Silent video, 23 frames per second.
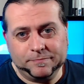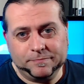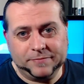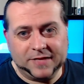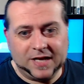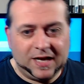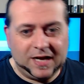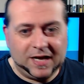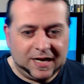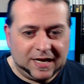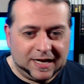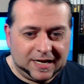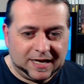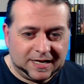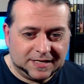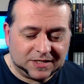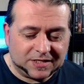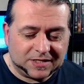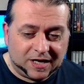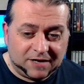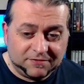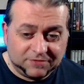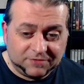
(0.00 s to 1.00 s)
And
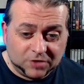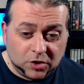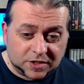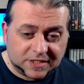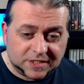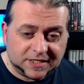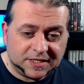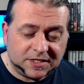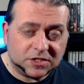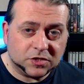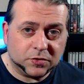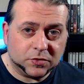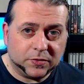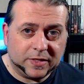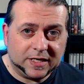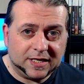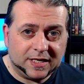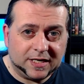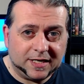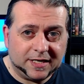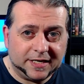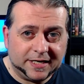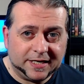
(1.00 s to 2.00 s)
I've looked into it,
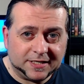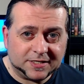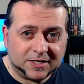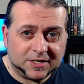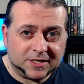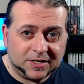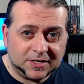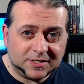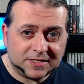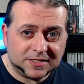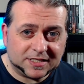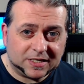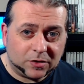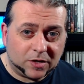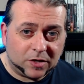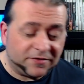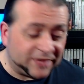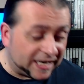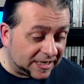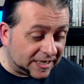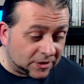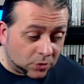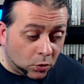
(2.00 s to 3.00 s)
and it turns out I've
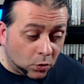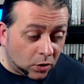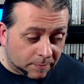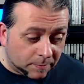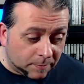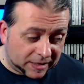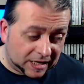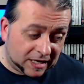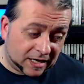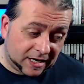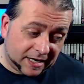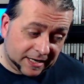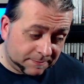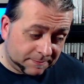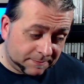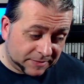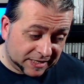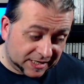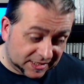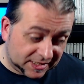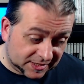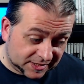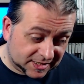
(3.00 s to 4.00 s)
had it all apart in
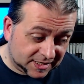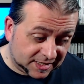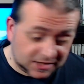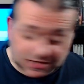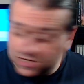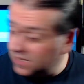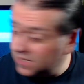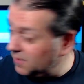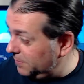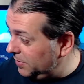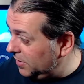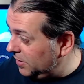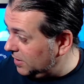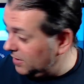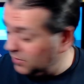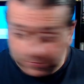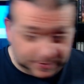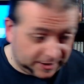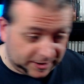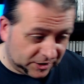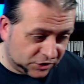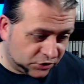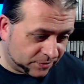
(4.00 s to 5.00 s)
pieces. I'll put a little
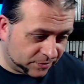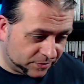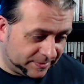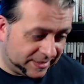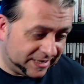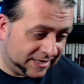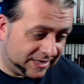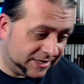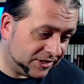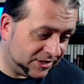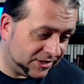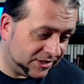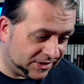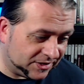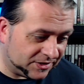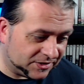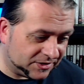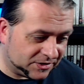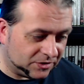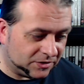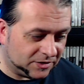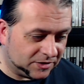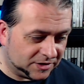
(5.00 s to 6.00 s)
picture up there so you can
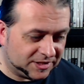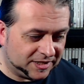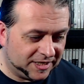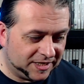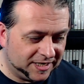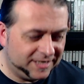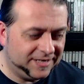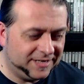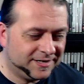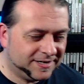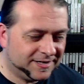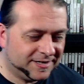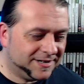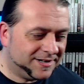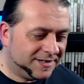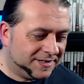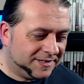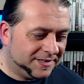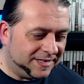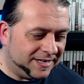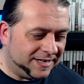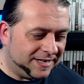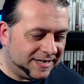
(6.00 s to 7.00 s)
sort of see,
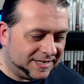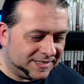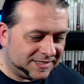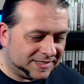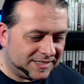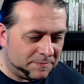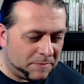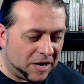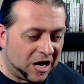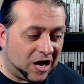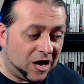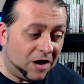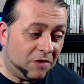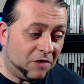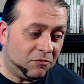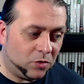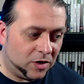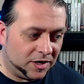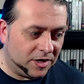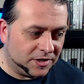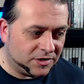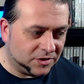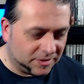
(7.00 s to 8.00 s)
yeah, see part of
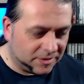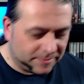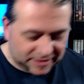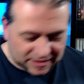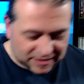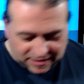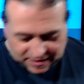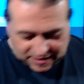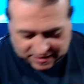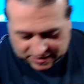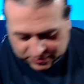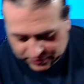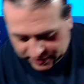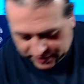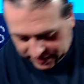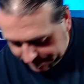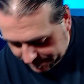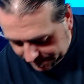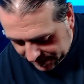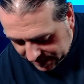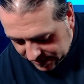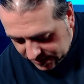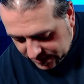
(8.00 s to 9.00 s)
what I took apart anyway.
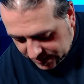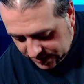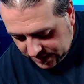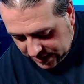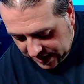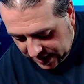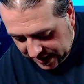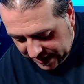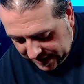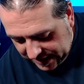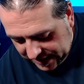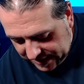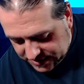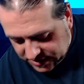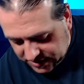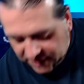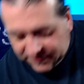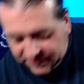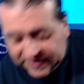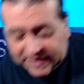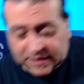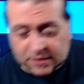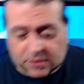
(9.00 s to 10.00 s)
And
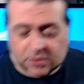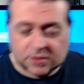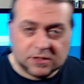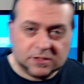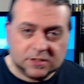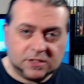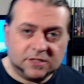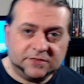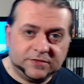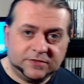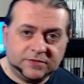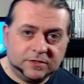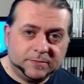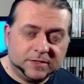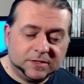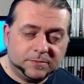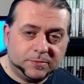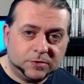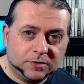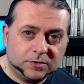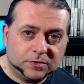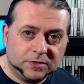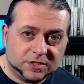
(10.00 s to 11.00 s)
I've had a good look over the
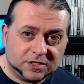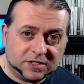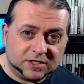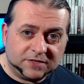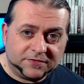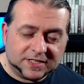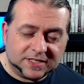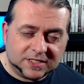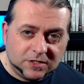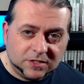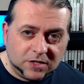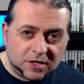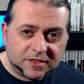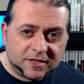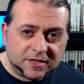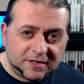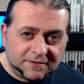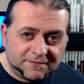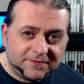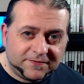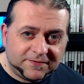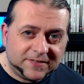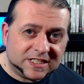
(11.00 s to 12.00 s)
motherboard and stuff. There's
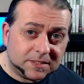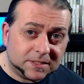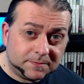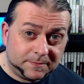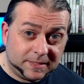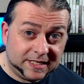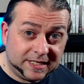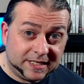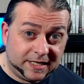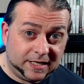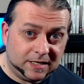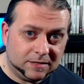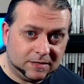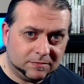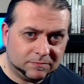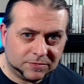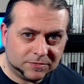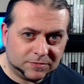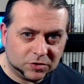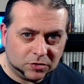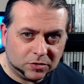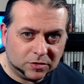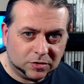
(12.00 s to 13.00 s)
nothing visibly
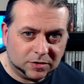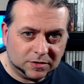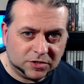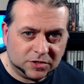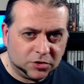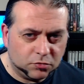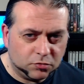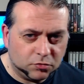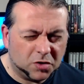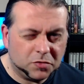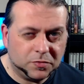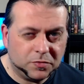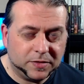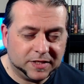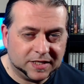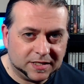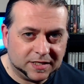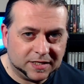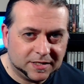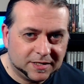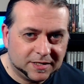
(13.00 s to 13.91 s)
sort of too wrong with it.